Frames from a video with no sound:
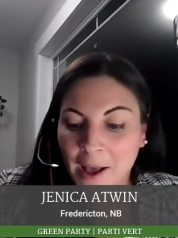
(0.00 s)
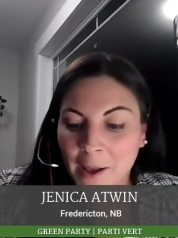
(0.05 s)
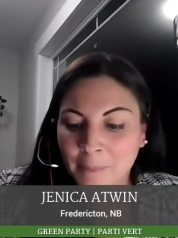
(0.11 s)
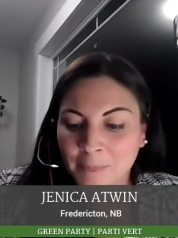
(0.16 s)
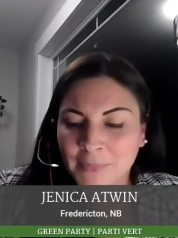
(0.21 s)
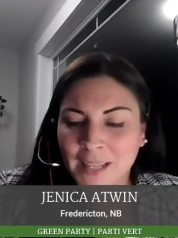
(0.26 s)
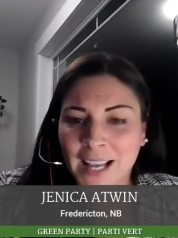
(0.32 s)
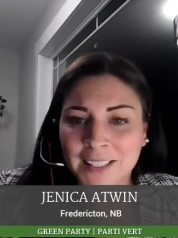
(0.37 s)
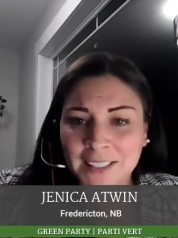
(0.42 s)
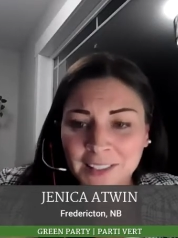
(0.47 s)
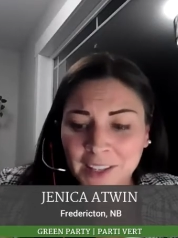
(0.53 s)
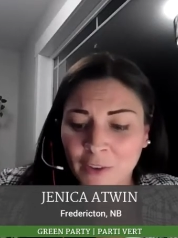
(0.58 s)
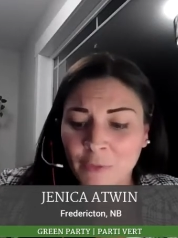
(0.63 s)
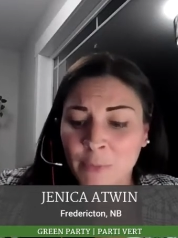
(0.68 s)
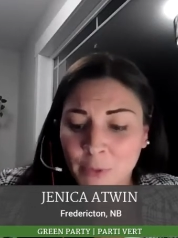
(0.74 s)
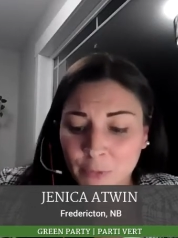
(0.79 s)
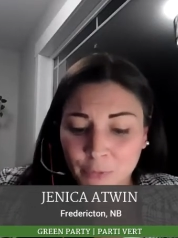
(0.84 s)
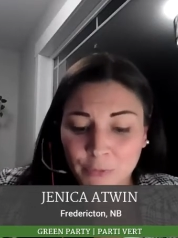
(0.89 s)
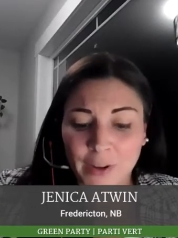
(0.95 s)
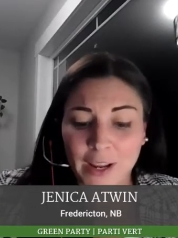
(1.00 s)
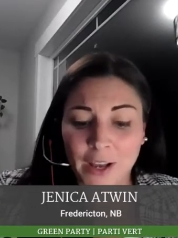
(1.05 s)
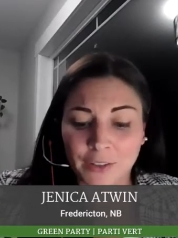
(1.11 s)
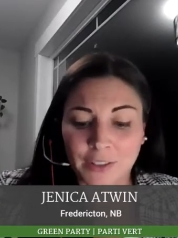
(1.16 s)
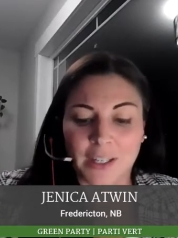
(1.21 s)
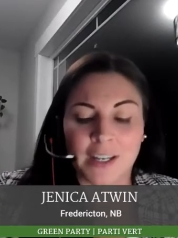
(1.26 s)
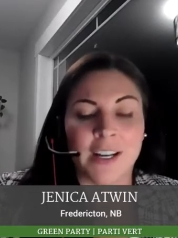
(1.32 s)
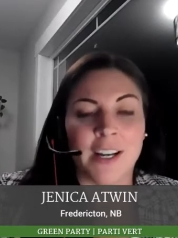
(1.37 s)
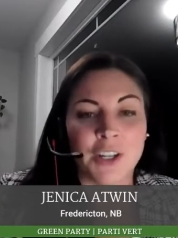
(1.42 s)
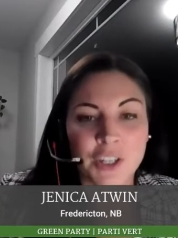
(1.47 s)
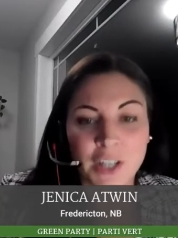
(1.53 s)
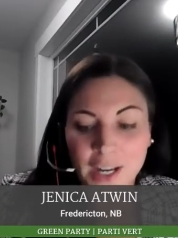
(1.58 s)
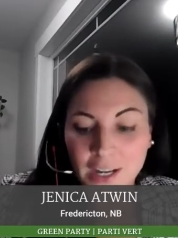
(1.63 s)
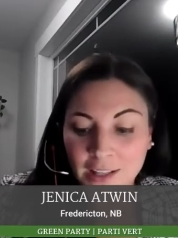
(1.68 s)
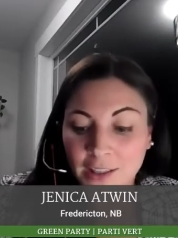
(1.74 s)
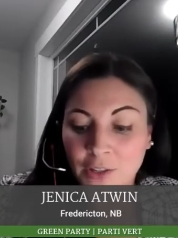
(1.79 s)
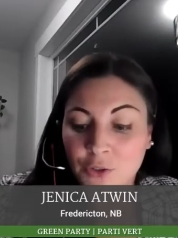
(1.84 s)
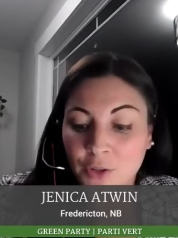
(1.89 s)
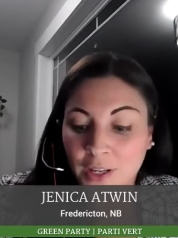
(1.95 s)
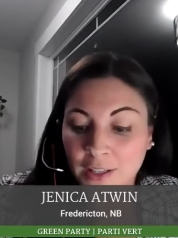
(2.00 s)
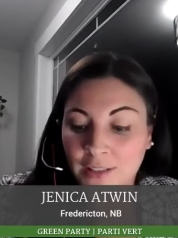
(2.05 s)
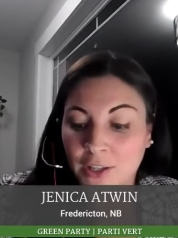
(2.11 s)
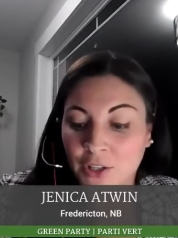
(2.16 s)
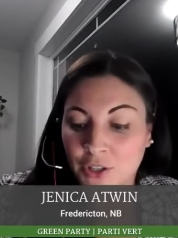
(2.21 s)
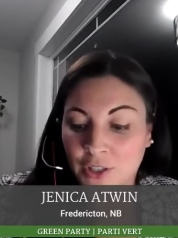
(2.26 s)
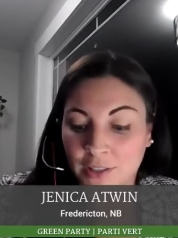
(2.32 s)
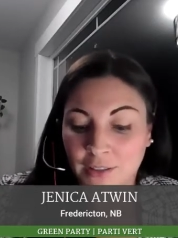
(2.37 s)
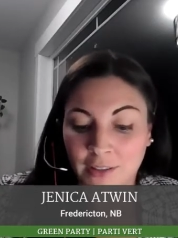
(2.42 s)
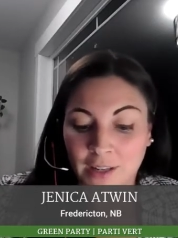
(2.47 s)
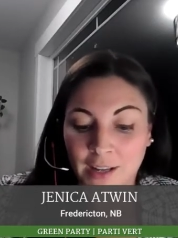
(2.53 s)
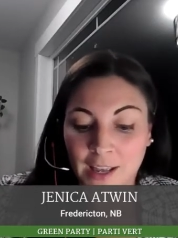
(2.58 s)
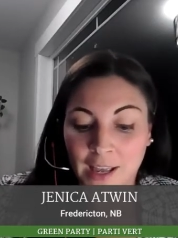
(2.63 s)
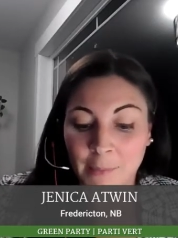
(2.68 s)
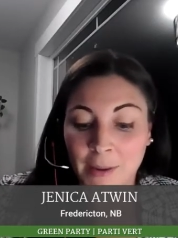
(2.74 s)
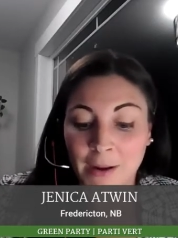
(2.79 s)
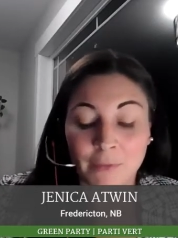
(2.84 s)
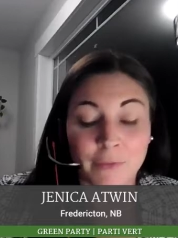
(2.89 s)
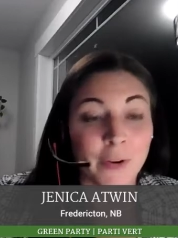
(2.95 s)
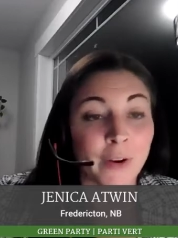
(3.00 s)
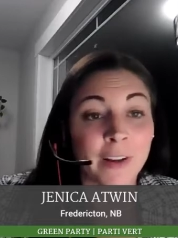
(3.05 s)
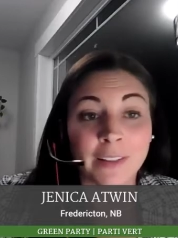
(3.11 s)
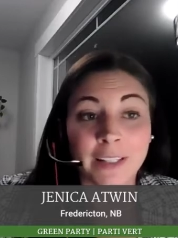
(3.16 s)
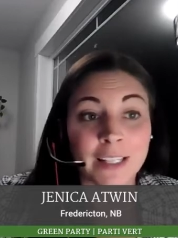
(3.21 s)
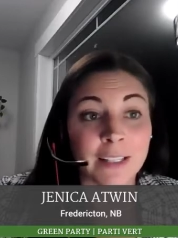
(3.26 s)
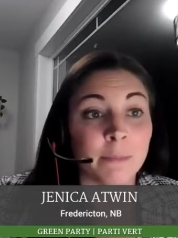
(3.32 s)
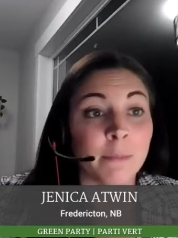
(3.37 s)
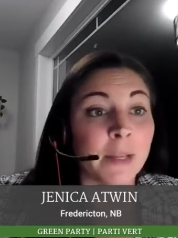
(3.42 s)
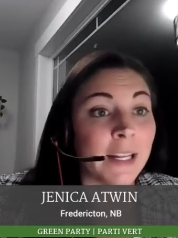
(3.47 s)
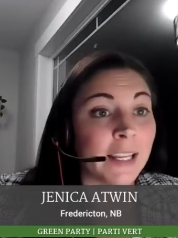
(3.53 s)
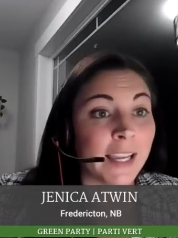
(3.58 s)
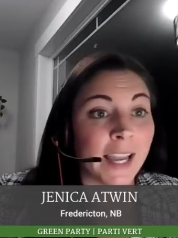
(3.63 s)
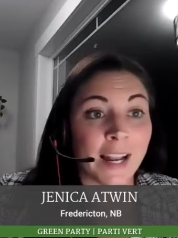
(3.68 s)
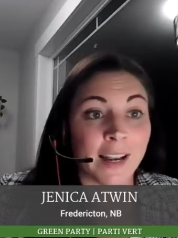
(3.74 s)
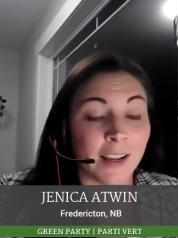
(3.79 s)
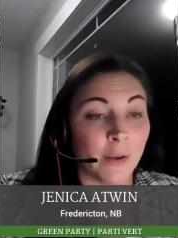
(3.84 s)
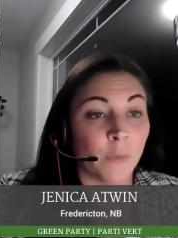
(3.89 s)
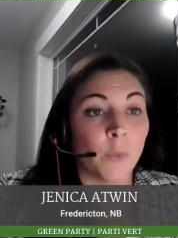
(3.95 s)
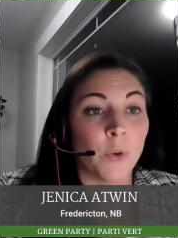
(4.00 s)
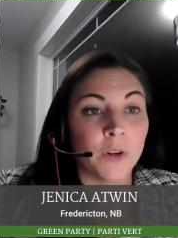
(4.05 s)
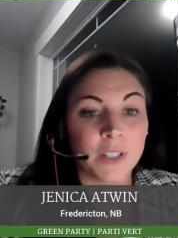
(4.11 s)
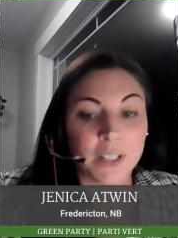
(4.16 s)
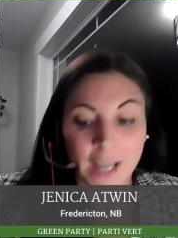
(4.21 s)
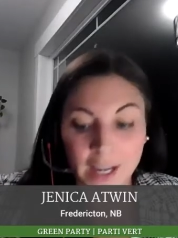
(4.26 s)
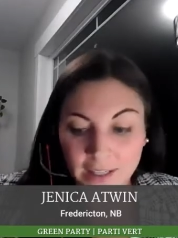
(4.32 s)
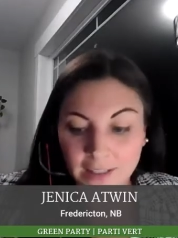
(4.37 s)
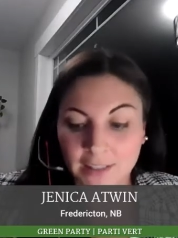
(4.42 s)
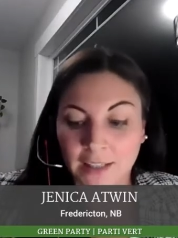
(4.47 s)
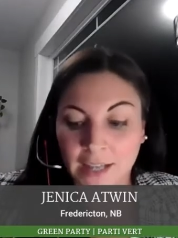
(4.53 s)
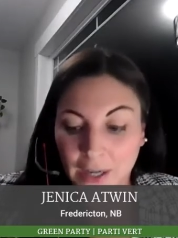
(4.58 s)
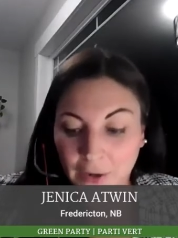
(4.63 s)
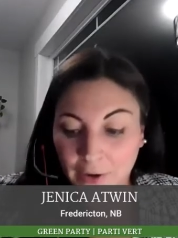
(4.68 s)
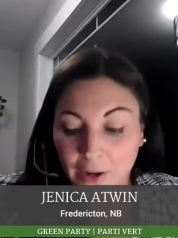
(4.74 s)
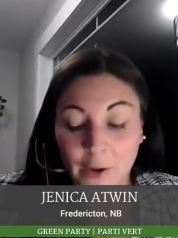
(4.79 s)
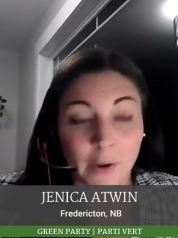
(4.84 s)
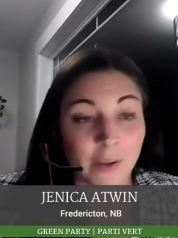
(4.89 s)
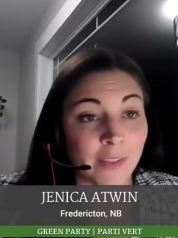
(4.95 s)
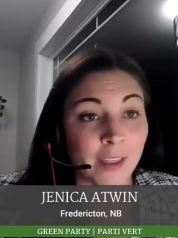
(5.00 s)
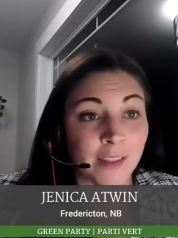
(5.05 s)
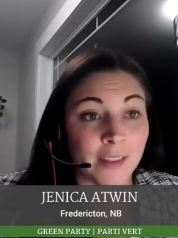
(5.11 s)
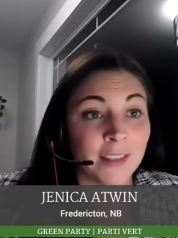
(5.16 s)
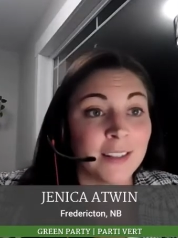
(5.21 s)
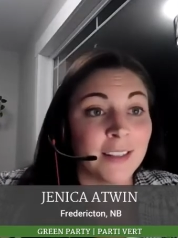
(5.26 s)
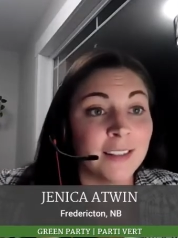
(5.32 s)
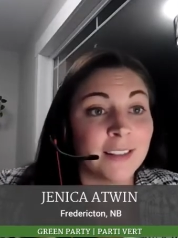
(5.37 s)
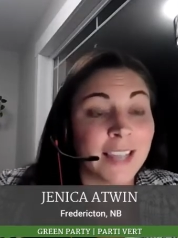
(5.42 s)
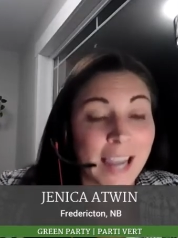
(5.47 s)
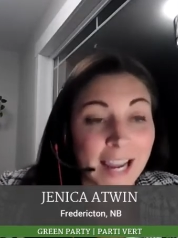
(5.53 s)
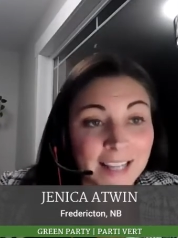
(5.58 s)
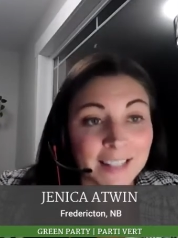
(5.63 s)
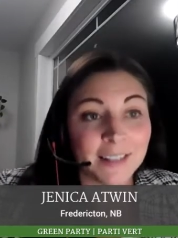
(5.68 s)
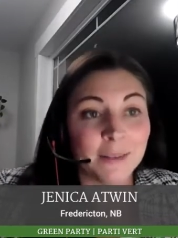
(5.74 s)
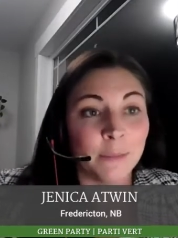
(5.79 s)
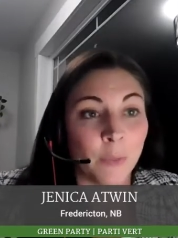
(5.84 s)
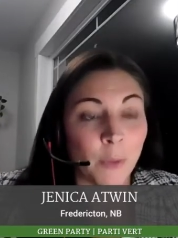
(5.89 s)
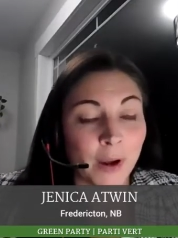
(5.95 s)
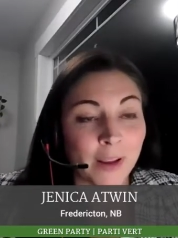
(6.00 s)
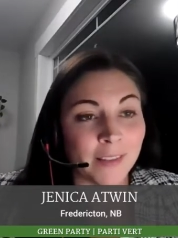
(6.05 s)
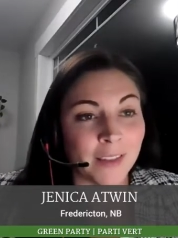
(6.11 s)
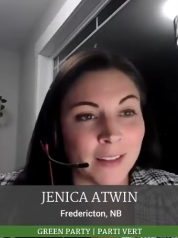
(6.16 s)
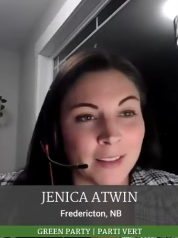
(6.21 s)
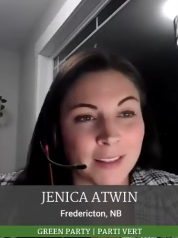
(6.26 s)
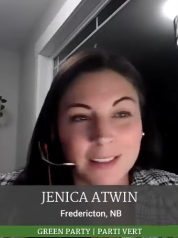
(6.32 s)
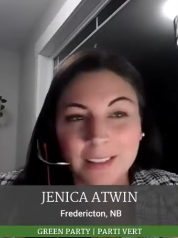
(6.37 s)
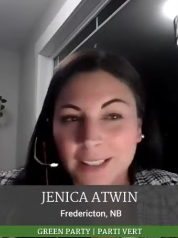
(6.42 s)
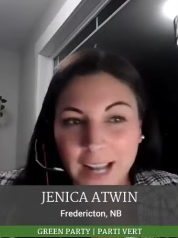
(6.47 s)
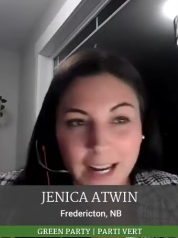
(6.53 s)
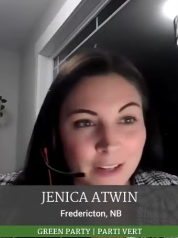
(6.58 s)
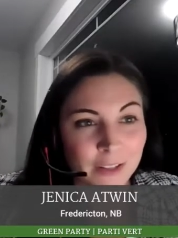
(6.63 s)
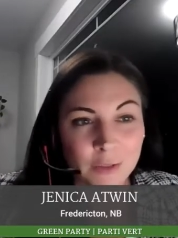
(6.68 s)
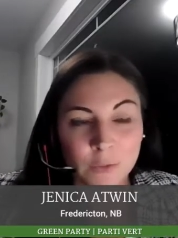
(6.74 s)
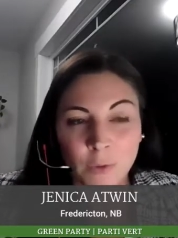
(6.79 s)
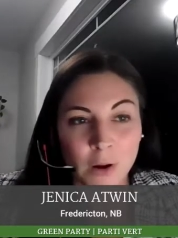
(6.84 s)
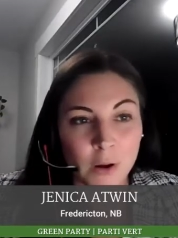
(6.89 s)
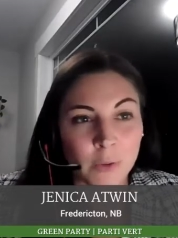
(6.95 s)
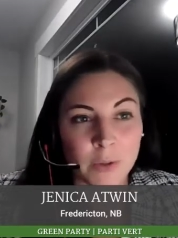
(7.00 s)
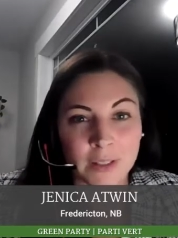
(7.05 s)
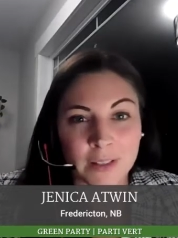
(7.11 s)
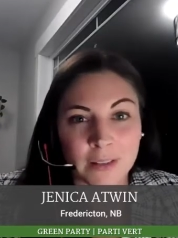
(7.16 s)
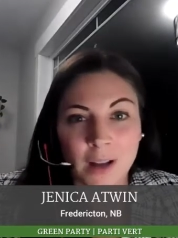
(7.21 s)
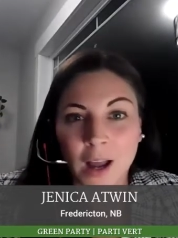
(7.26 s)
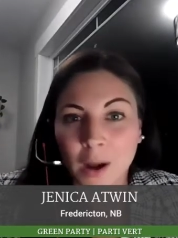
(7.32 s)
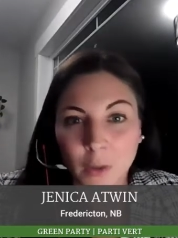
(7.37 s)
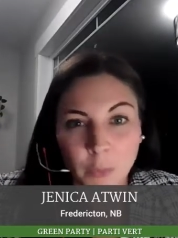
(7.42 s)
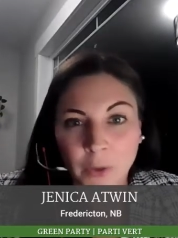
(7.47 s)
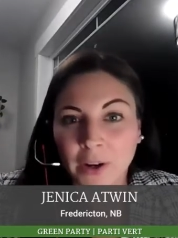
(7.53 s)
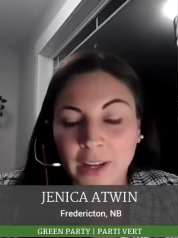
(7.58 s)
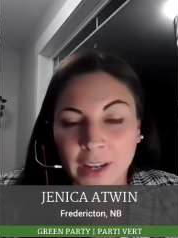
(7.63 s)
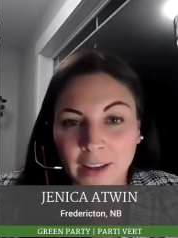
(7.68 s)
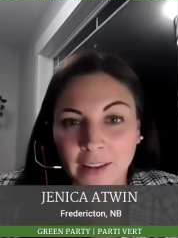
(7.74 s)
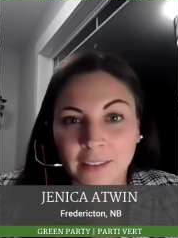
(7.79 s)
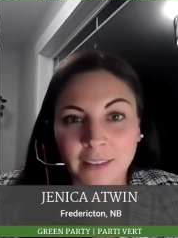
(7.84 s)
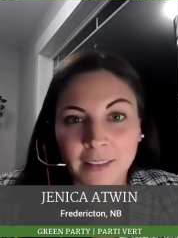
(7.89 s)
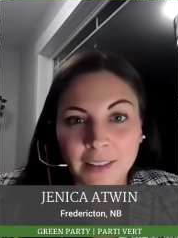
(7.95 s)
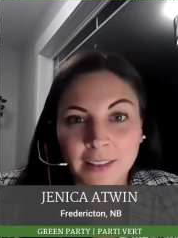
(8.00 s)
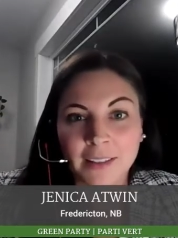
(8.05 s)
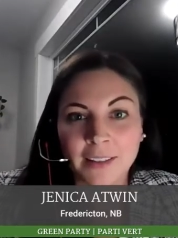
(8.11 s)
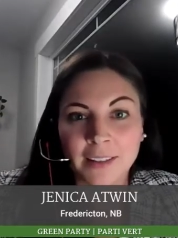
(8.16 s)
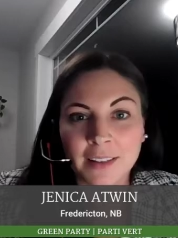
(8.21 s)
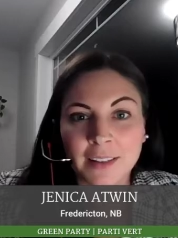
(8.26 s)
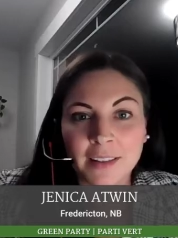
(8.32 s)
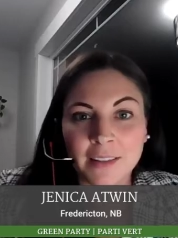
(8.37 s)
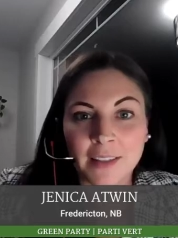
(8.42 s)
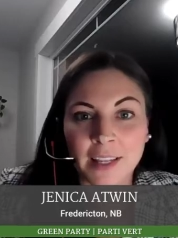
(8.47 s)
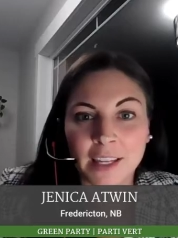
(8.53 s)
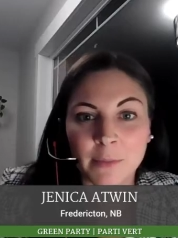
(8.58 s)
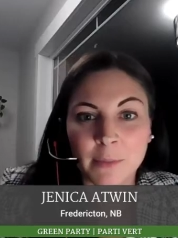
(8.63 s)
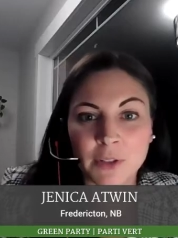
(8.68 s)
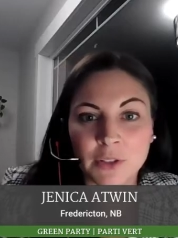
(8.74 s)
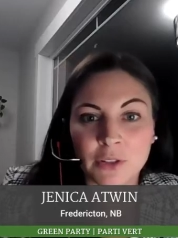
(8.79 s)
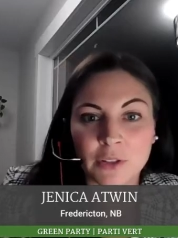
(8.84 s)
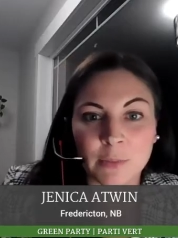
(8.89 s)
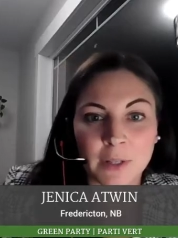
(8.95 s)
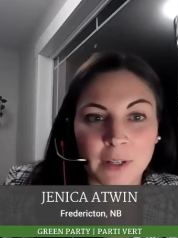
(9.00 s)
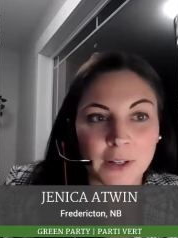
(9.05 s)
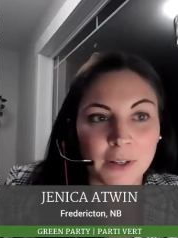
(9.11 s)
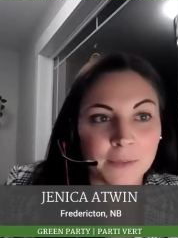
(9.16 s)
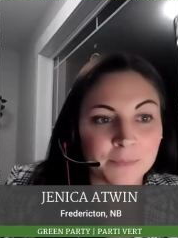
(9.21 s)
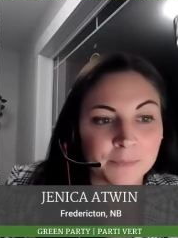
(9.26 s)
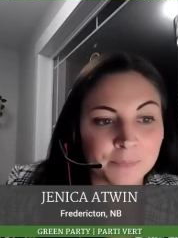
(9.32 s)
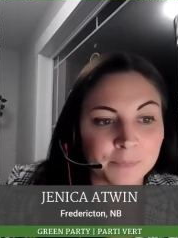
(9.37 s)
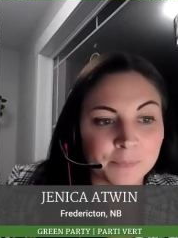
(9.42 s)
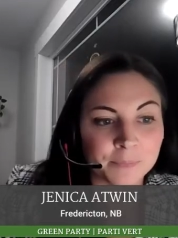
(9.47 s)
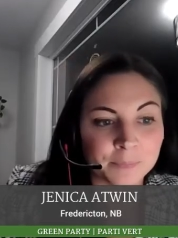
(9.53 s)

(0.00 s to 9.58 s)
Um, has the government failed in initiating the transition um, and at very least mitigating a worst case scenario and that this is case in point that the status quo is not working? Thank you, Mr. Speaker.